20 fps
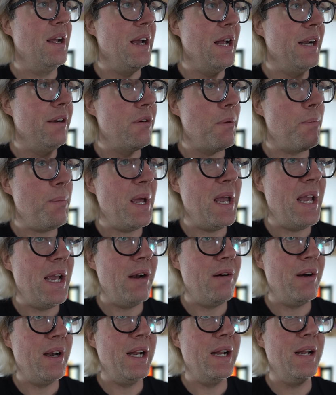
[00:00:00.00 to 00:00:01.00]
and
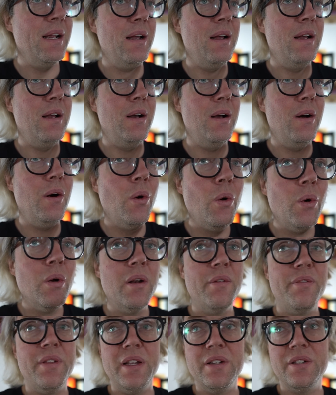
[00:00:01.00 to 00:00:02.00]
repairing all
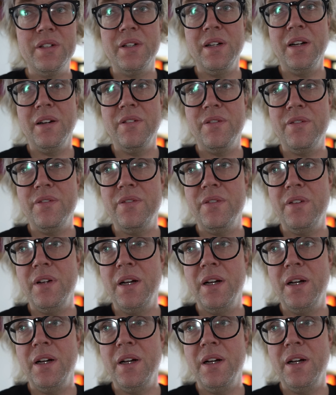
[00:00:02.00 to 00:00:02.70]
of this stuff,